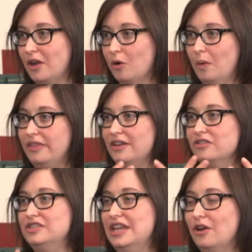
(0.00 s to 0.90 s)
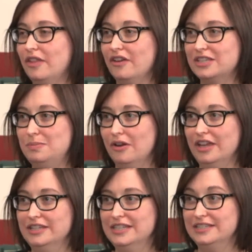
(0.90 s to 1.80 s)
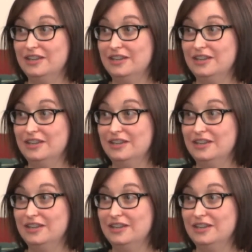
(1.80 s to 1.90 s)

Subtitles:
or what they're seeing, or their experiences?